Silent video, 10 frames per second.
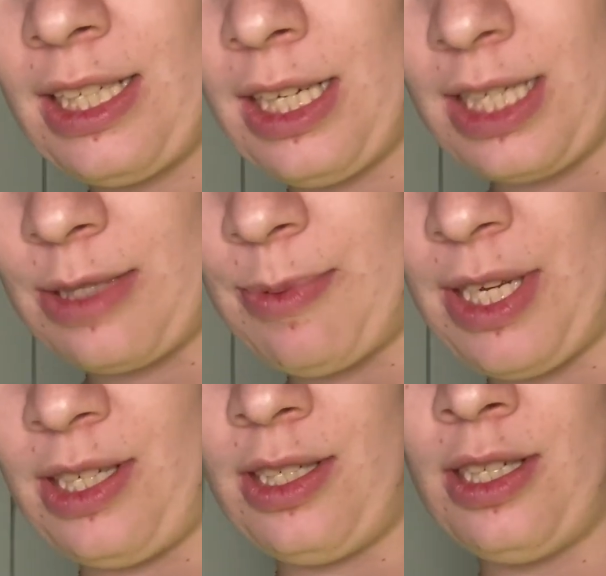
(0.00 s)
has
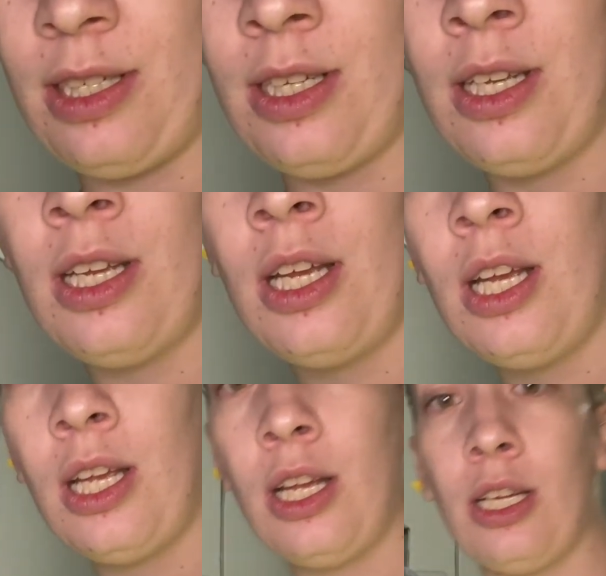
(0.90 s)
been
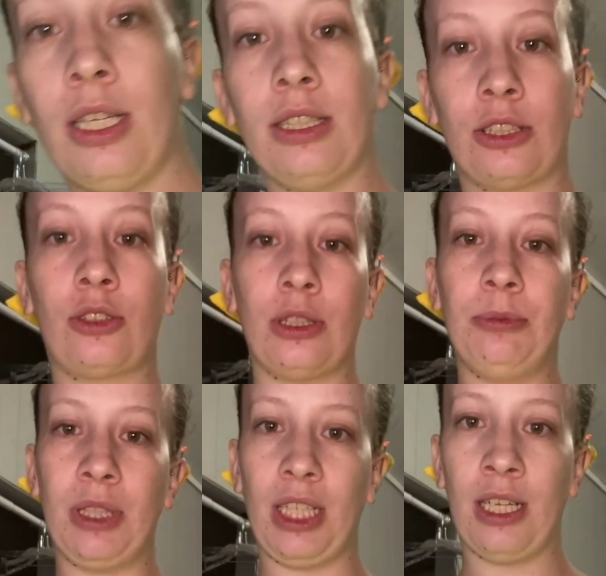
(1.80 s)

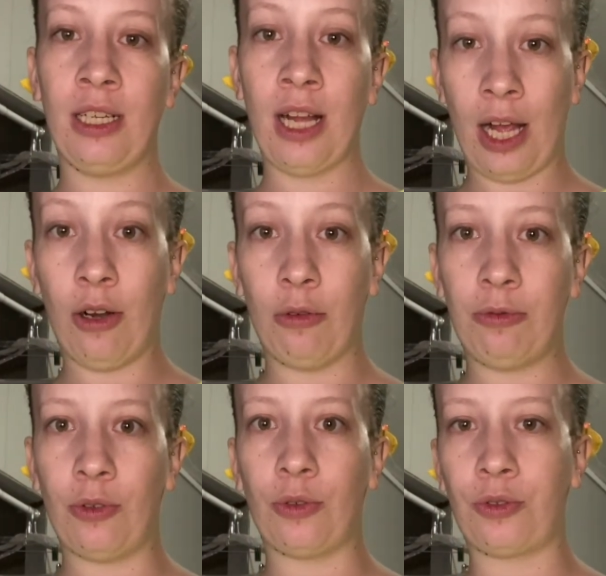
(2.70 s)
extremely
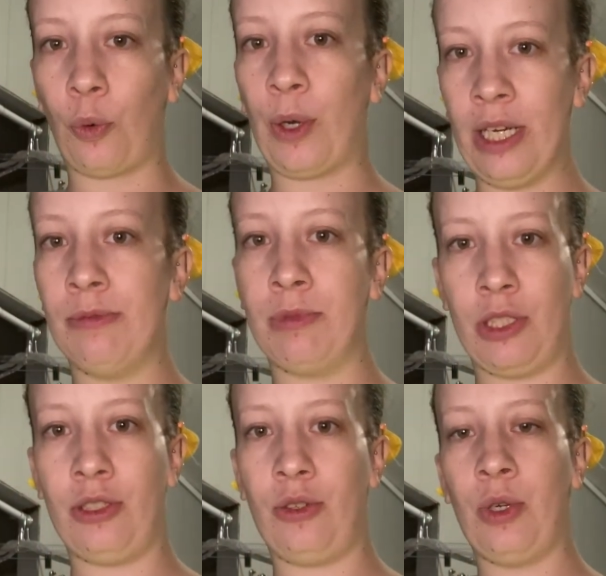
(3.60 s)
helpful for him to
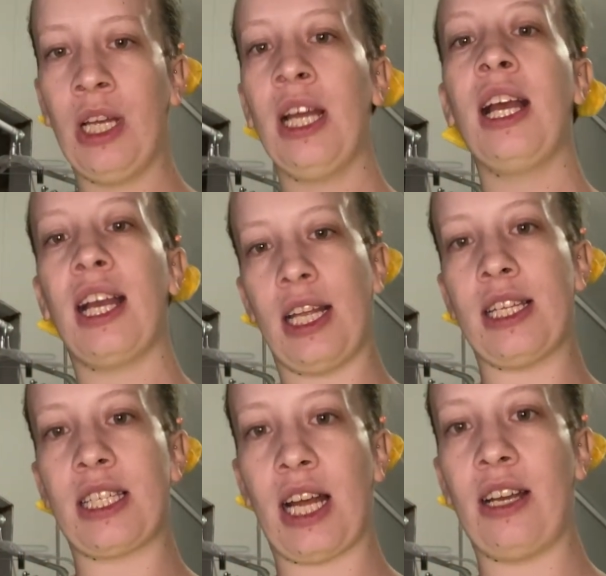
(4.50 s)
do
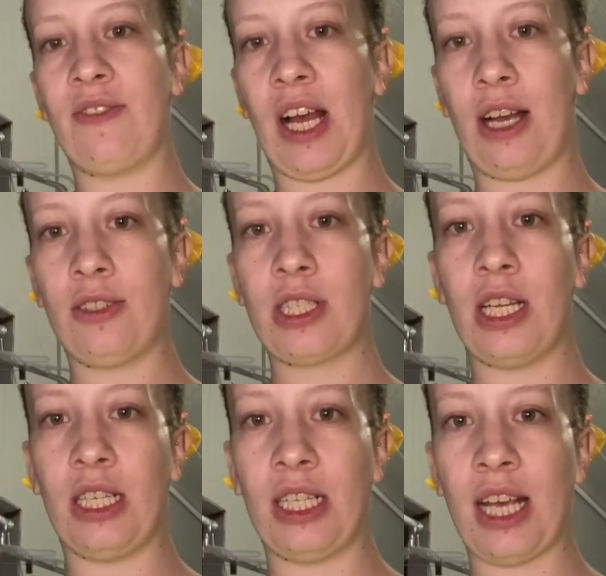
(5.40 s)
inside of the house.
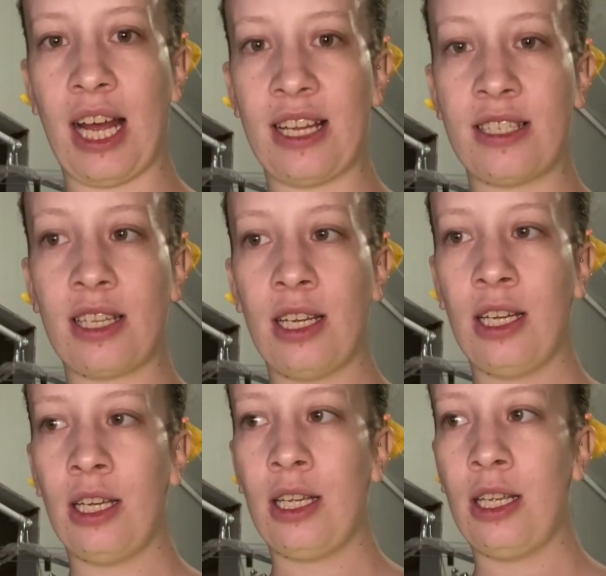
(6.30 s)
And
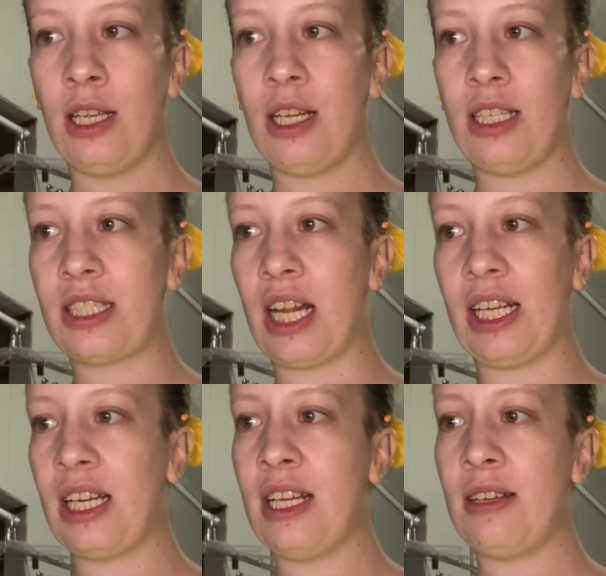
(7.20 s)
it's
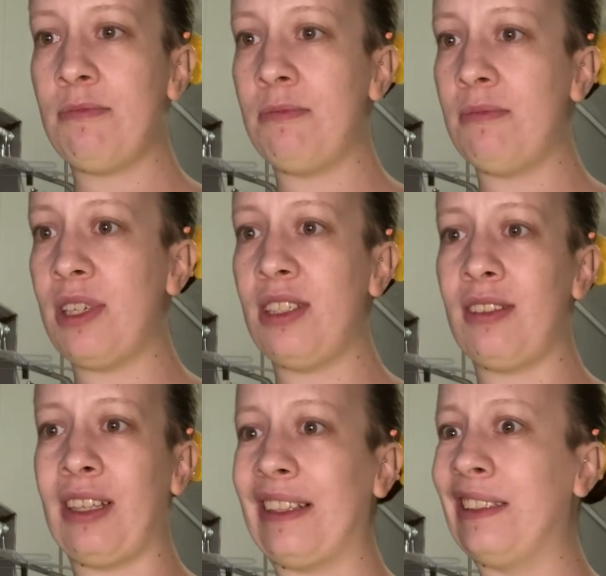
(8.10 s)
taken him
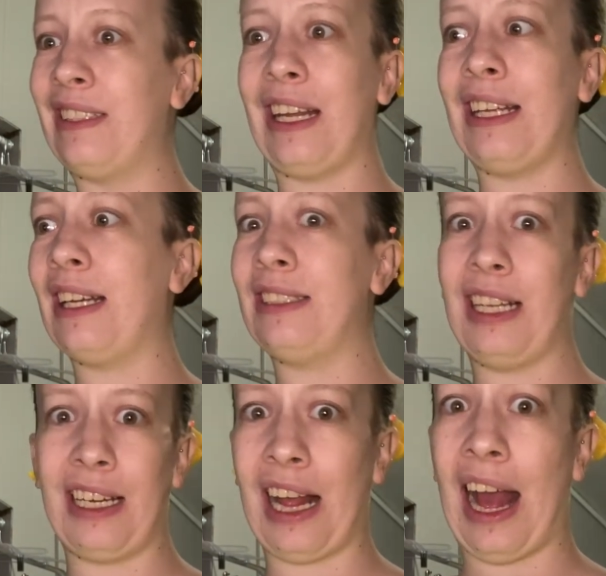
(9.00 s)
like a day
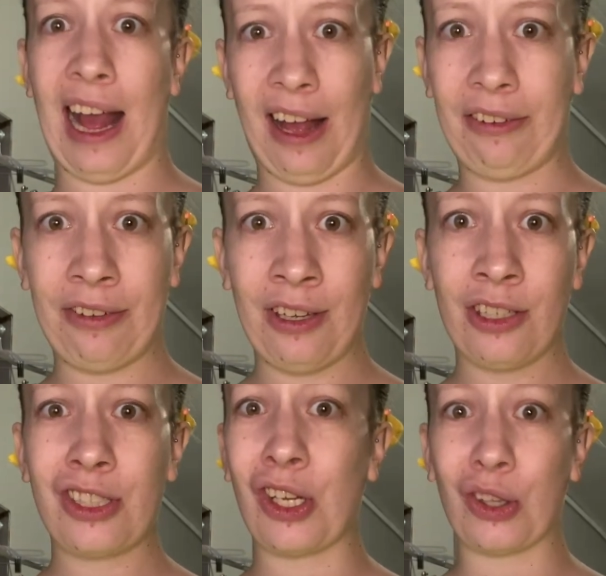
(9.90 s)
and a half
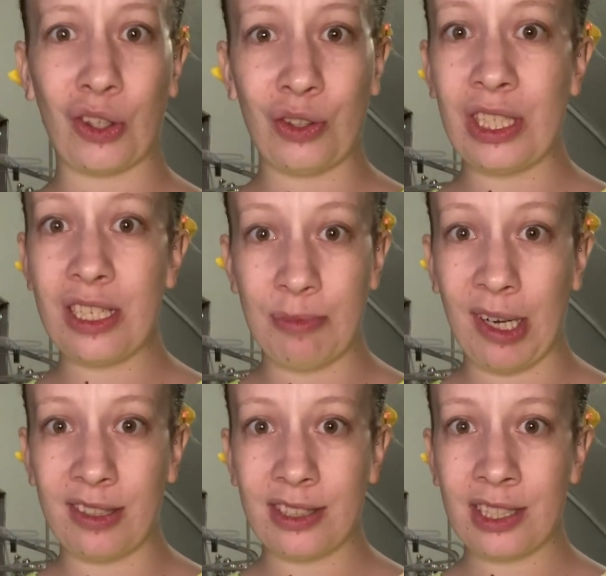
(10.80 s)
to learn these
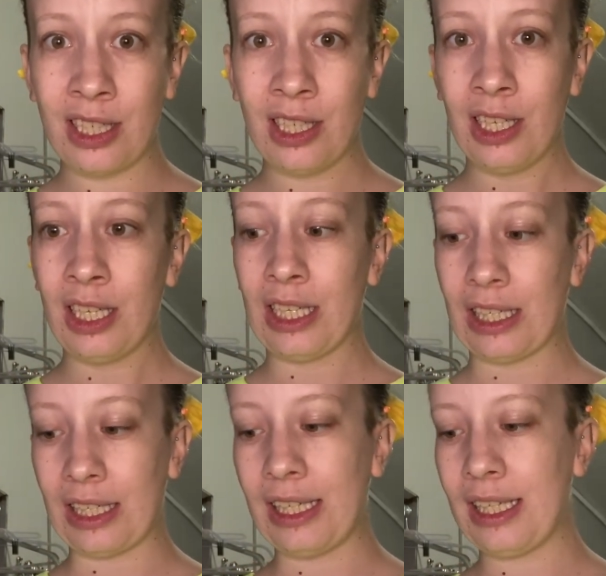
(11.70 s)
buttons.
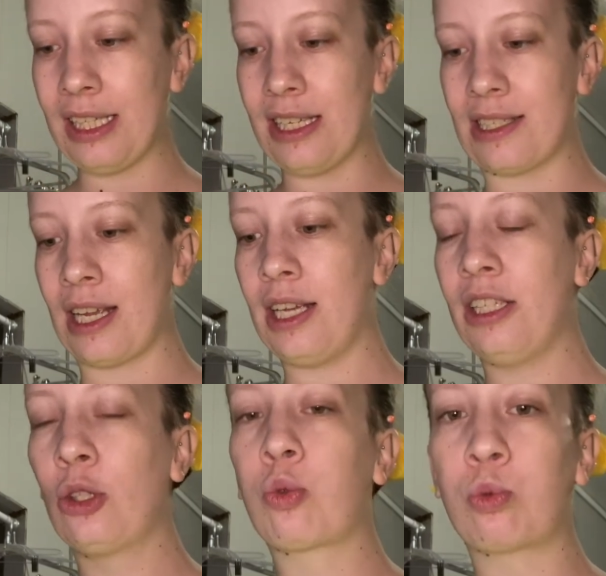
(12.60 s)
He is
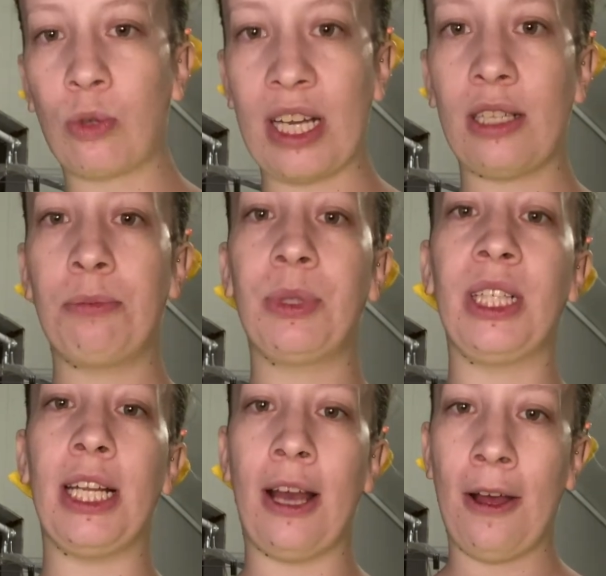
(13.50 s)

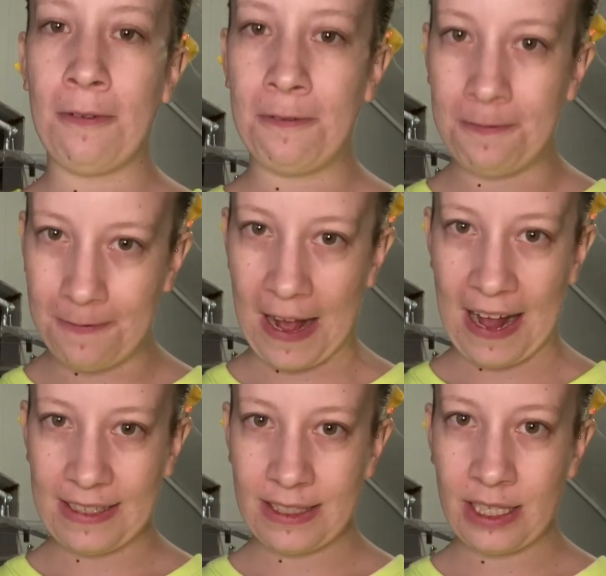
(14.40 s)
incredibly
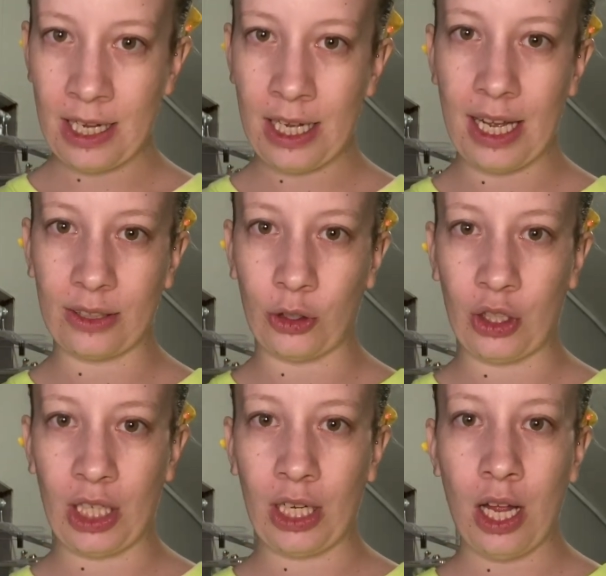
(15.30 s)
fast at
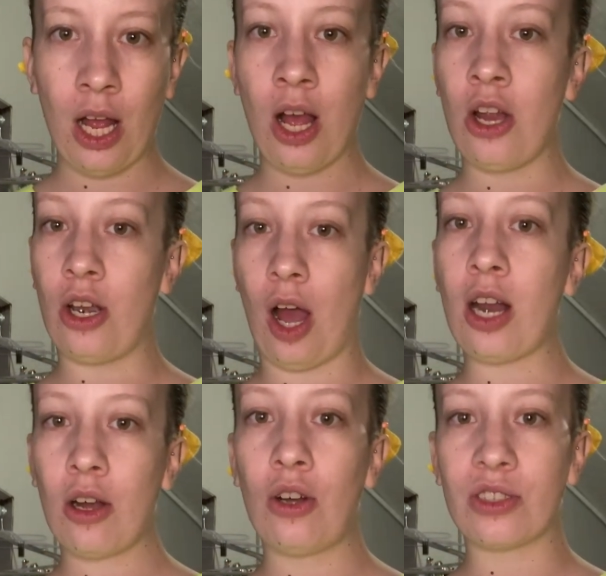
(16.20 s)
learning. Not
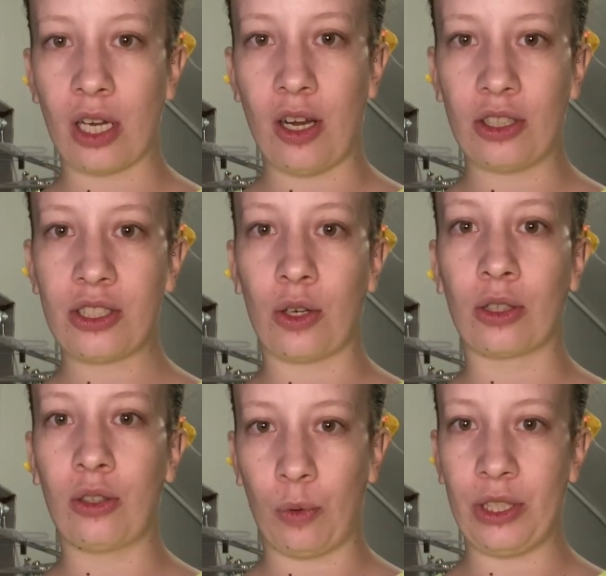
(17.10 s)
all dogs are
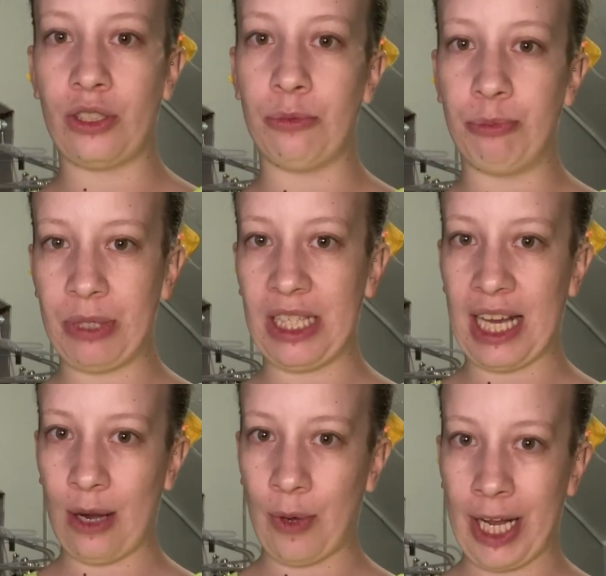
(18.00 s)
going to be
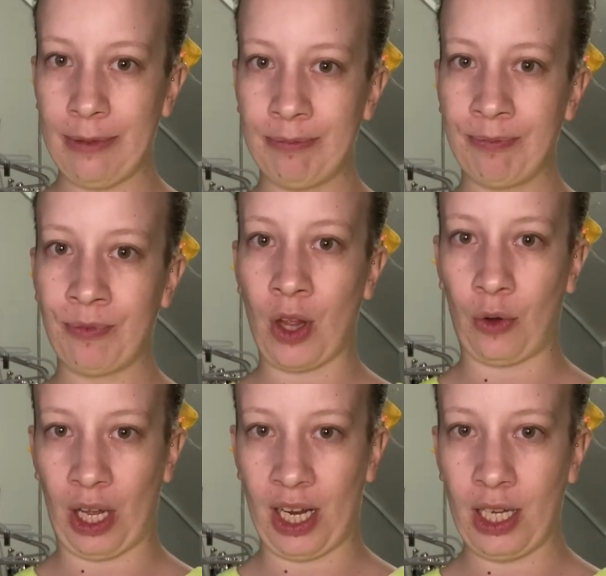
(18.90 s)
that way,
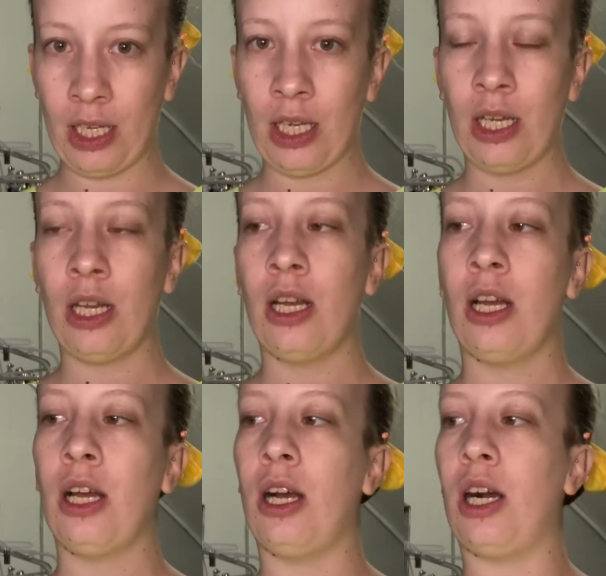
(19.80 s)
okay?
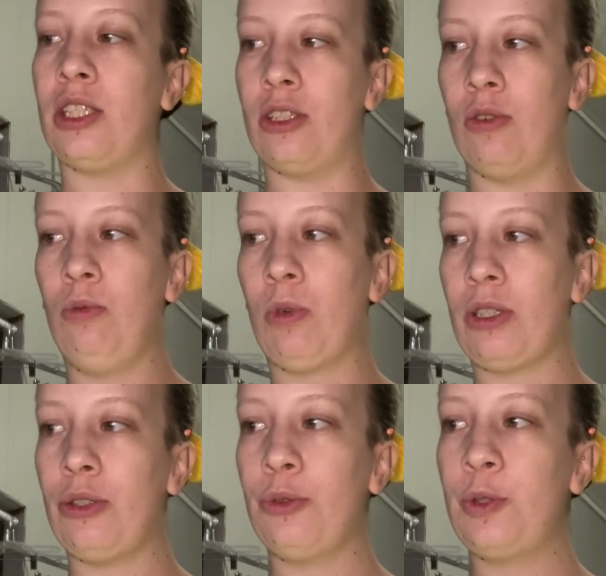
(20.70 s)
I don't want
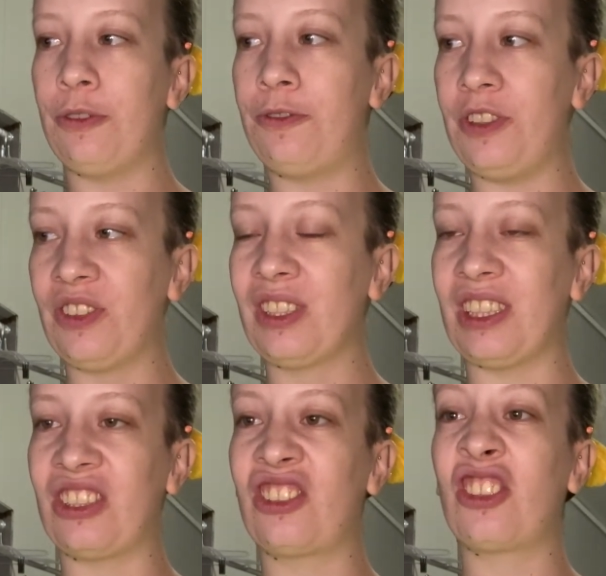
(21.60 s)
you to feel
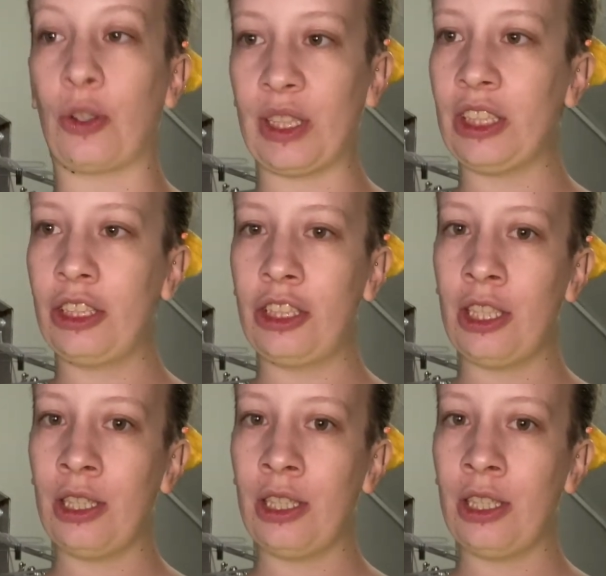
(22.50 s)
discouraged